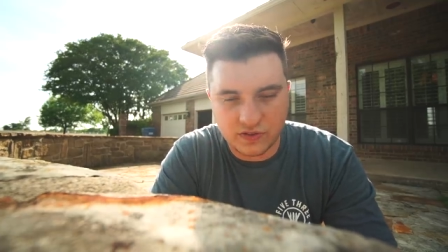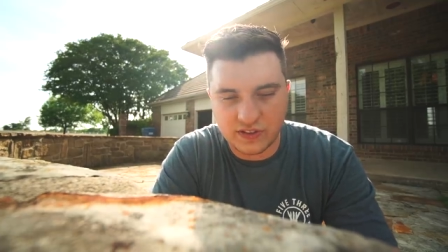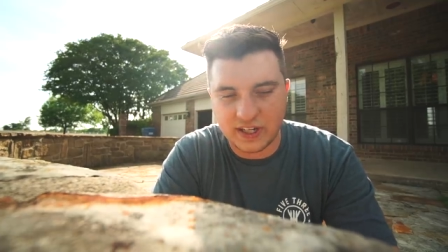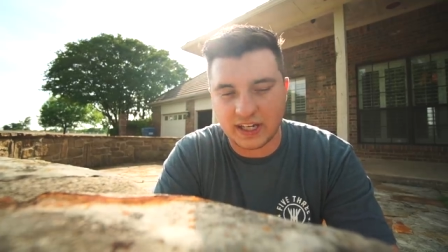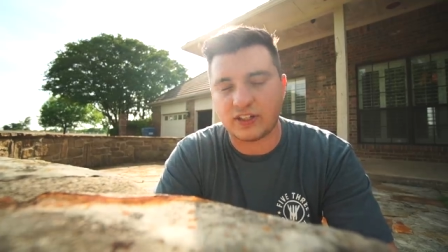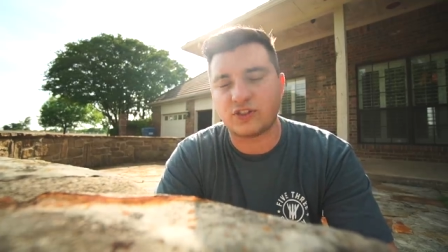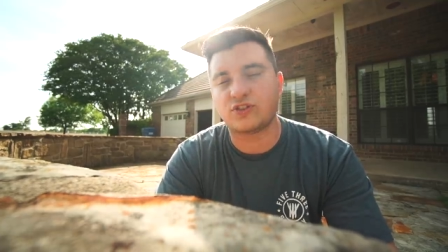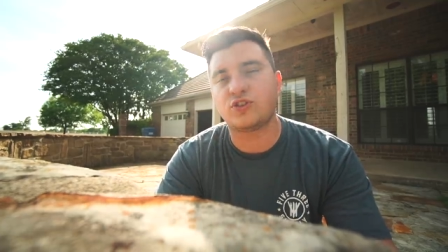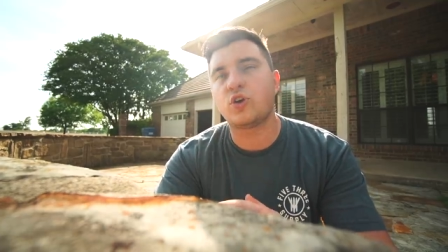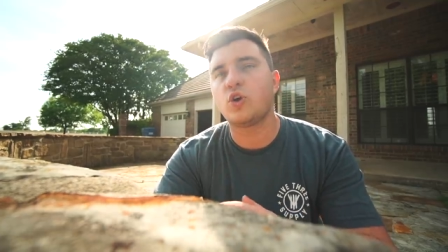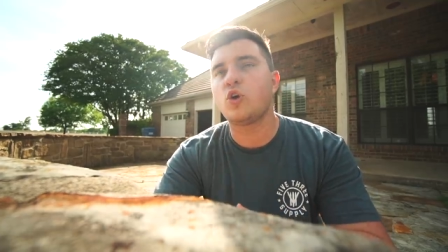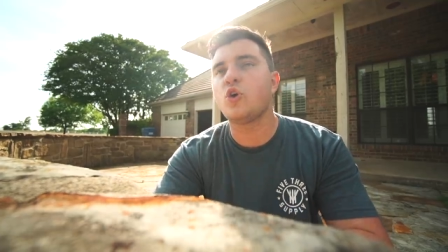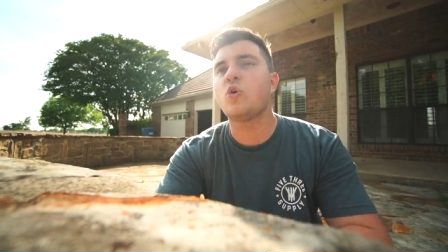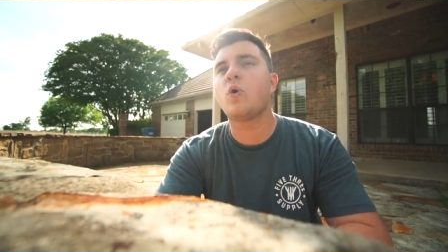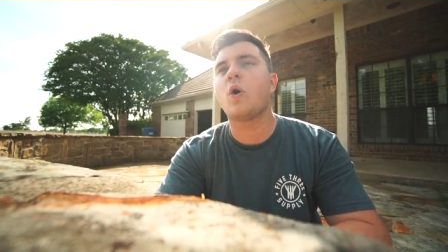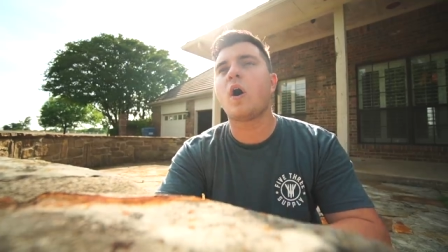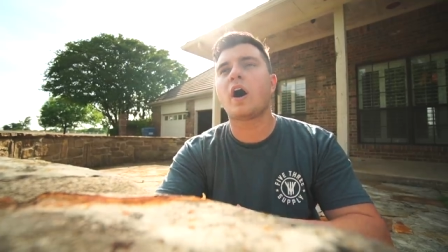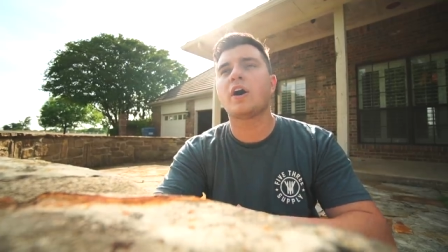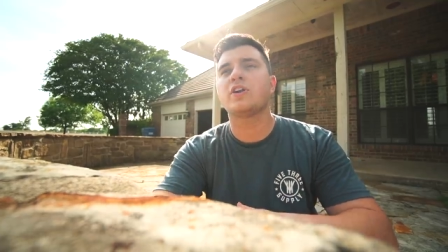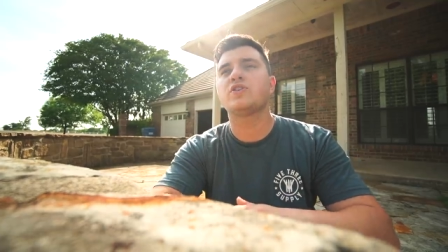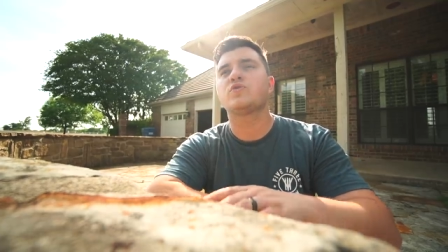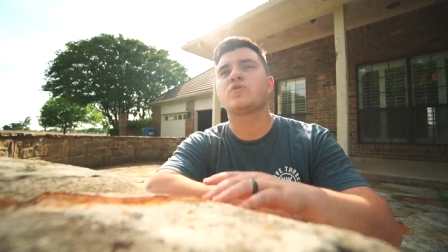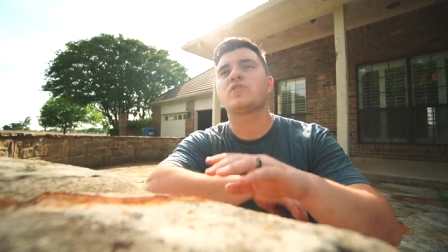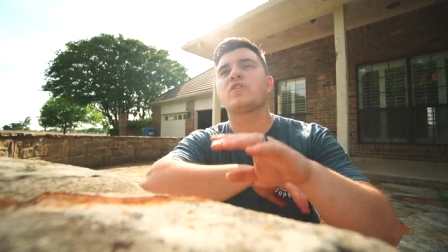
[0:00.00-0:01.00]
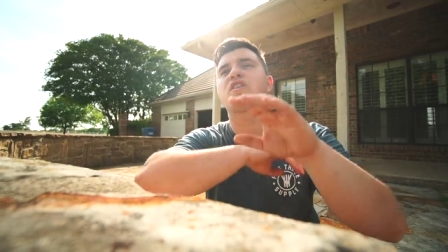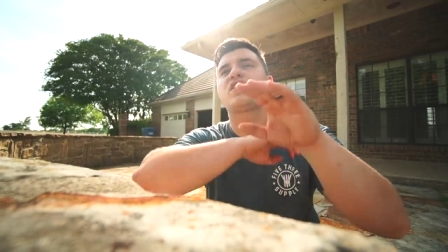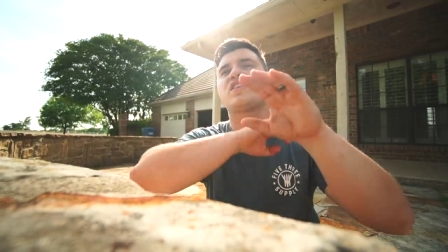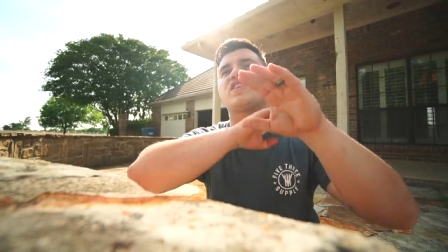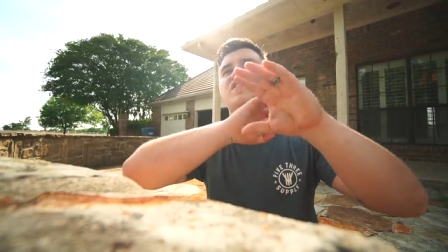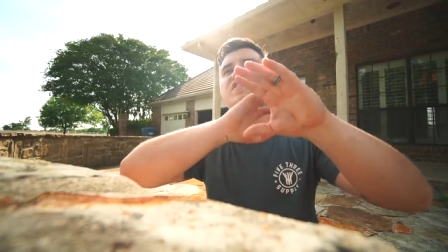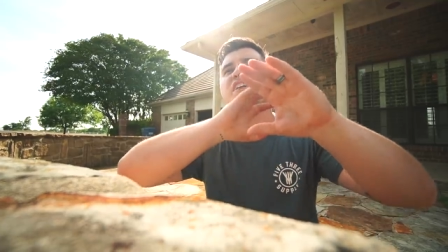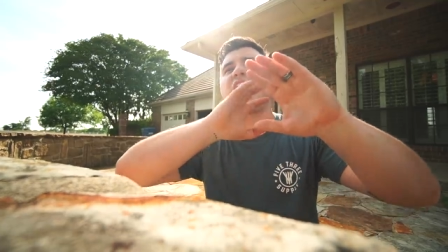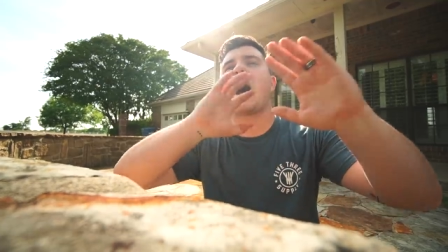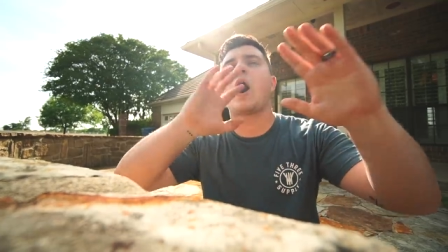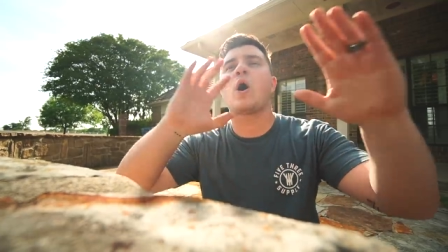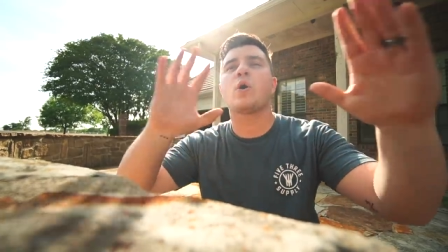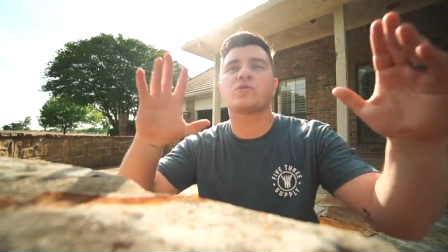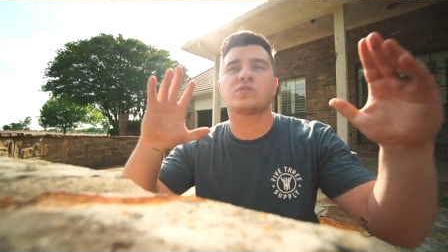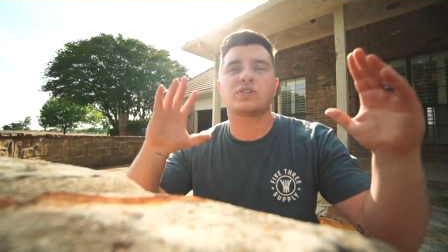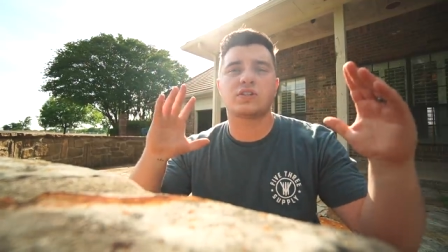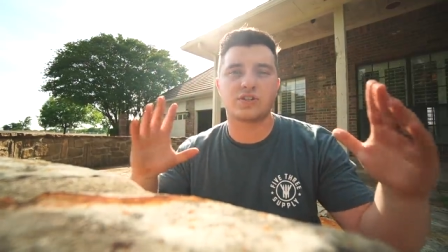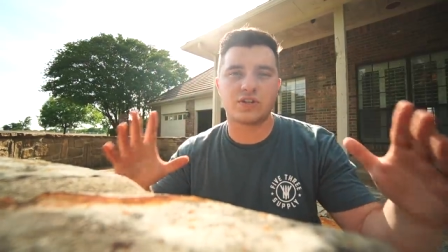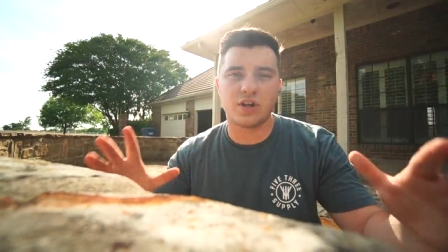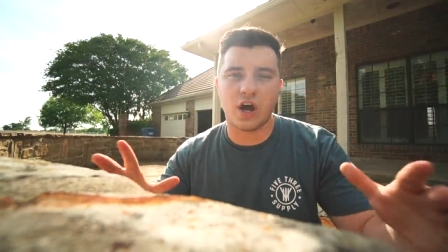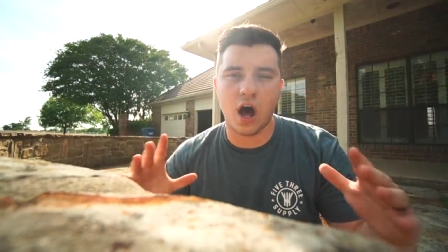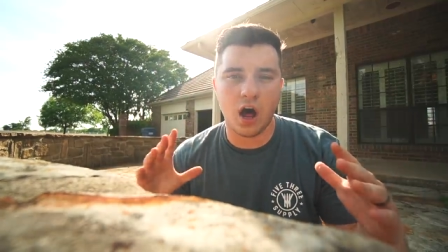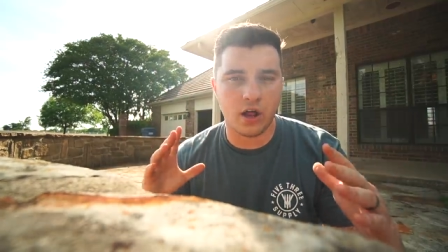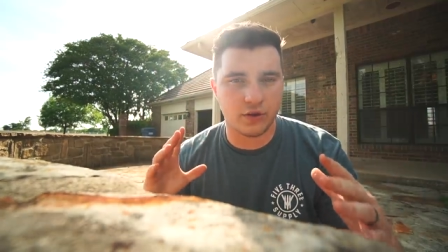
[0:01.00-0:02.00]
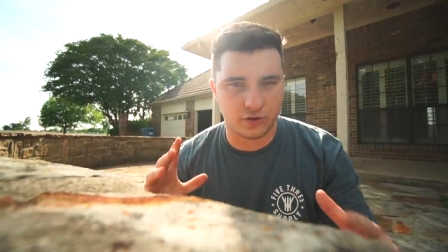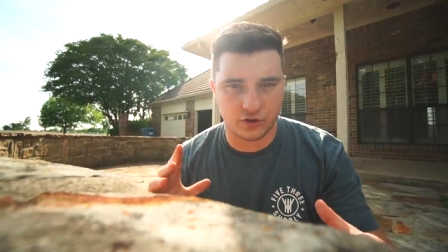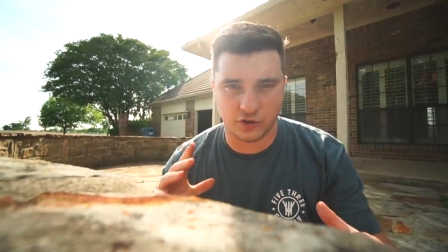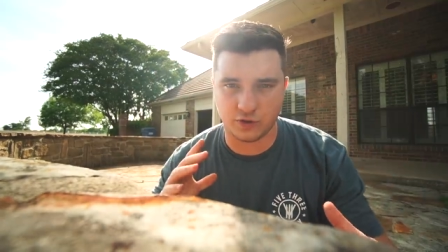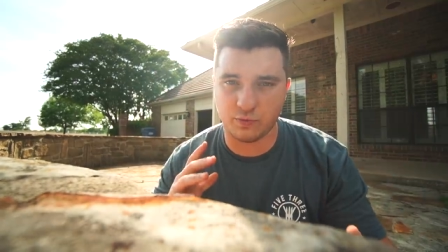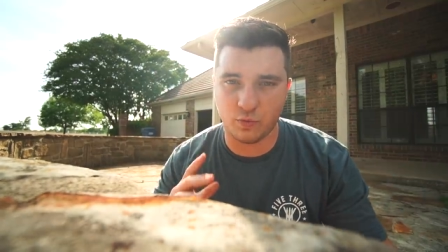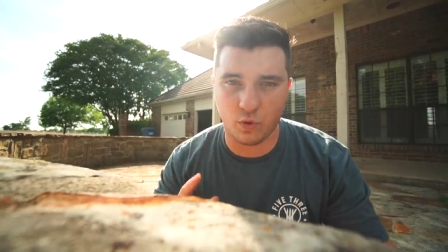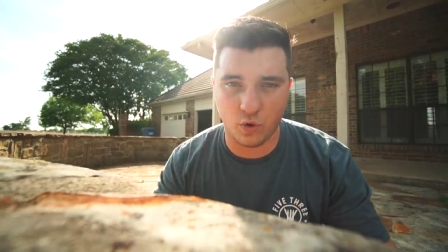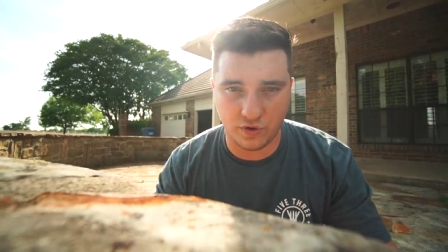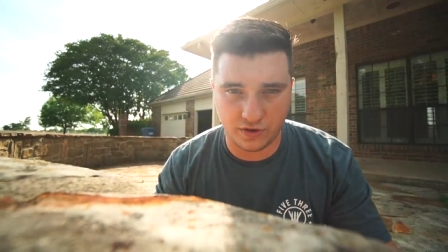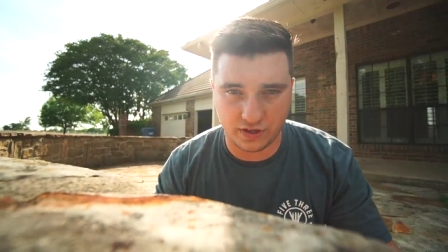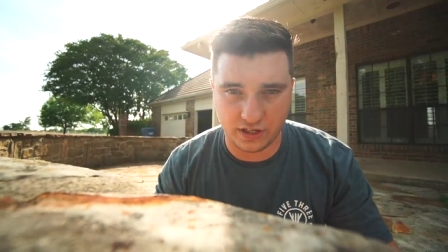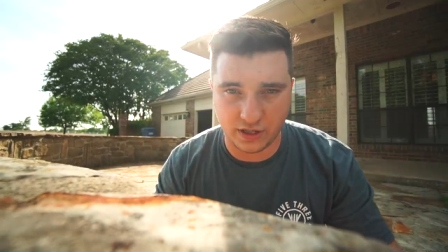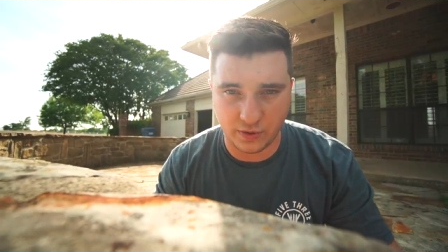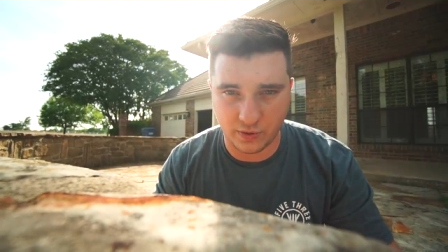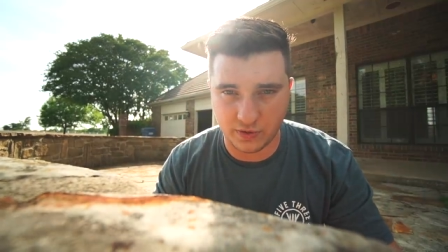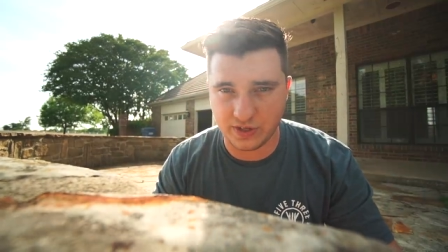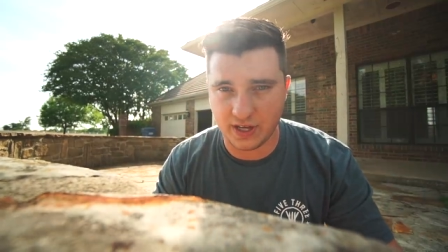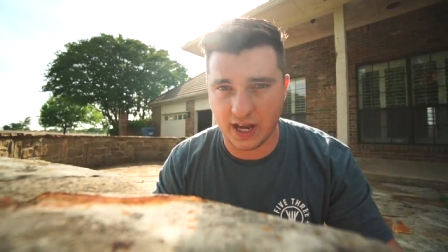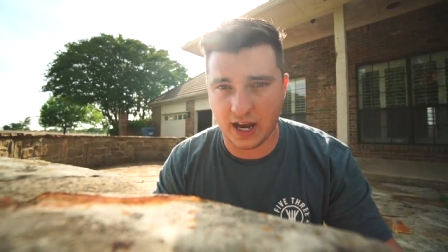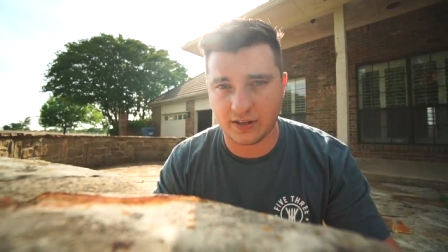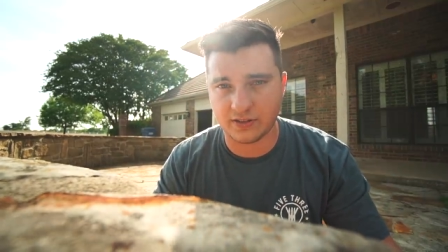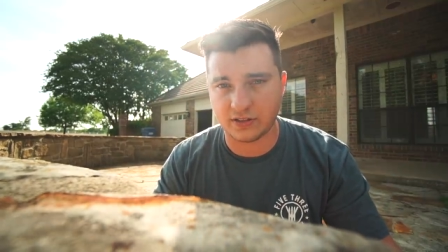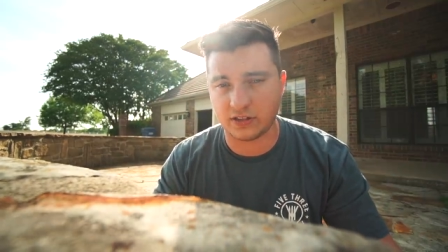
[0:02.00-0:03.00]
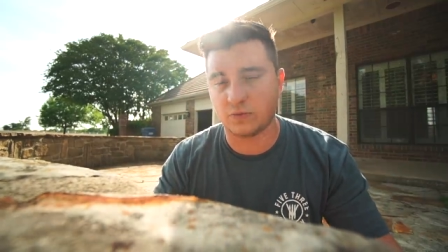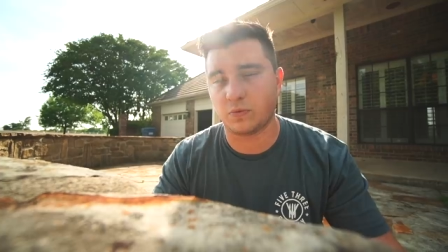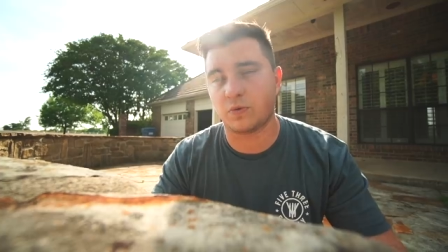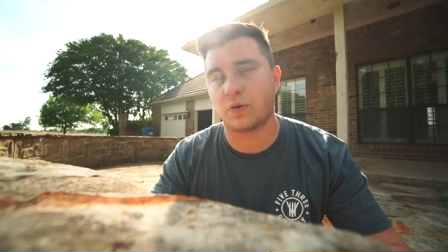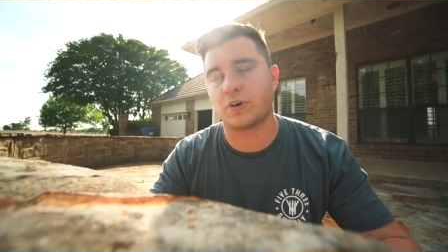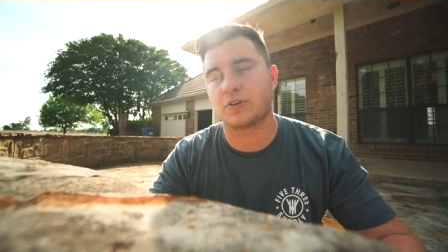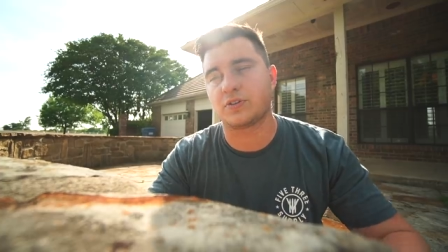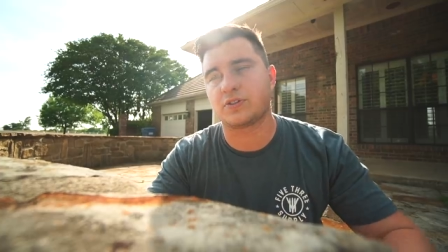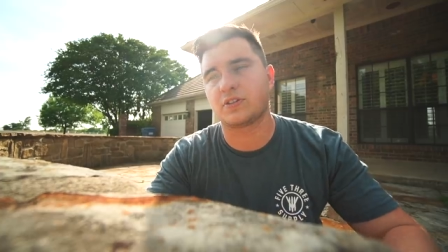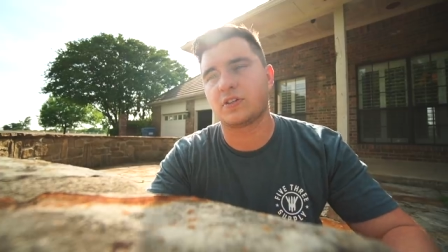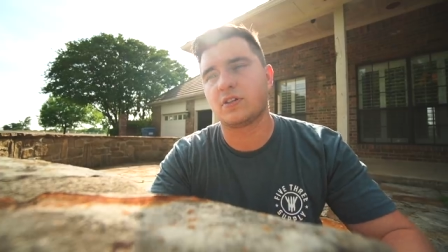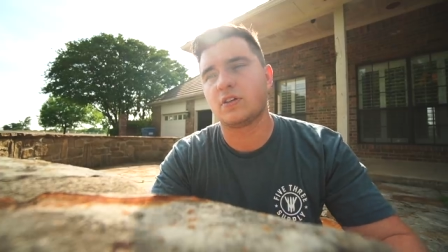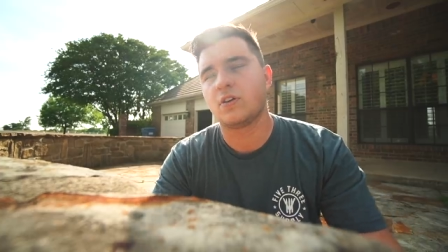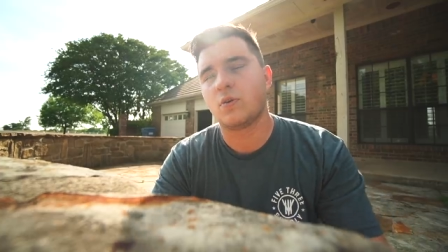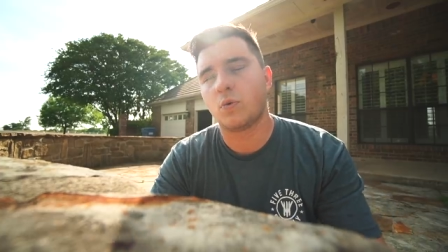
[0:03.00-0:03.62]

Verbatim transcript: like two hundred thousand dollars more than it was actually worth.